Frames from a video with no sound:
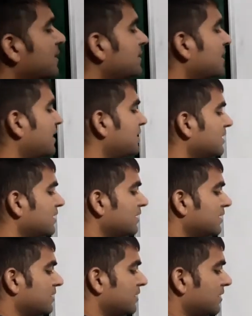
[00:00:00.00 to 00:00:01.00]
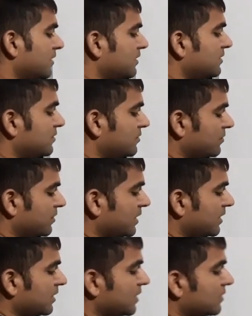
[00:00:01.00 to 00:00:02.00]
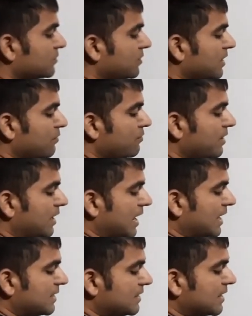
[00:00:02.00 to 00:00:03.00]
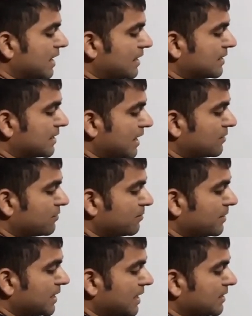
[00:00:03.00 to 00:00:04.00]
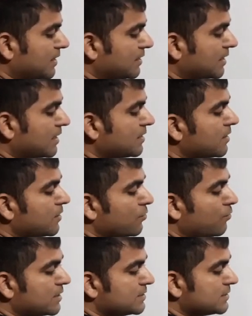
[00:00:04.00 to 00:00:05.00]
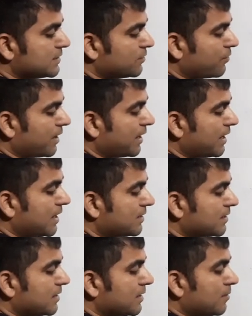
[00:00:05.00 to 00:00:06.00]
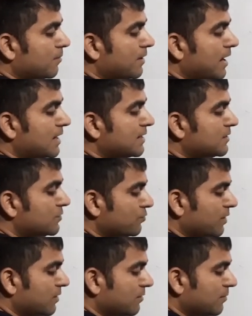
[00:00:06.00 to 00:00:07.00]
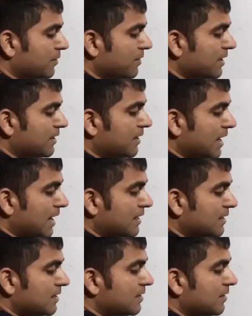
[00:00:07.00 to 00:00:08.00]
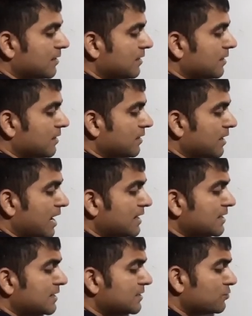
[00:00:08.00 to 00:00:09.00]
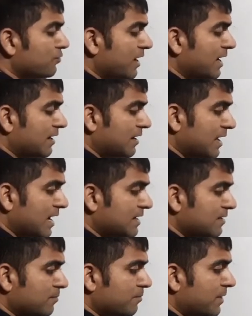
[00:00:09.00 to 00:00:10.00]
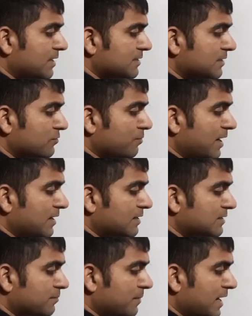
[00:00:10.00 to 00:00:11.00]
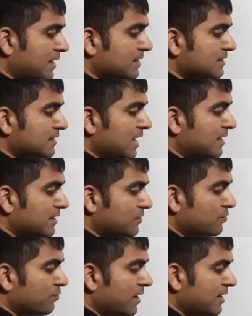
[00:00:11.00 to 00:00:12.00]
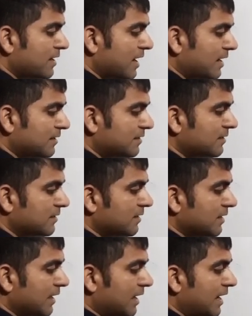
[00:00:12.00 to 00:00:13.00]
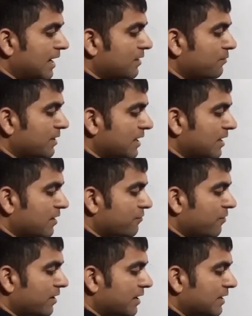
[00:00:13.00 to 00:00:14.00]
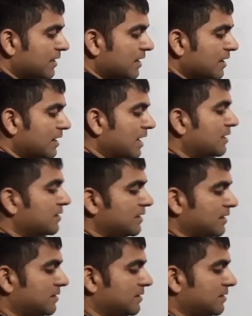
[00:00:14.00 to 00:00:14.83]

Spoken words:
by 9. Okay, so now 999 will be 999. 108. 9 into 1 will be what? 9. 9 into N, 9 plus into minus, minus 9 into 1, 9. N we cannot forget here, 9.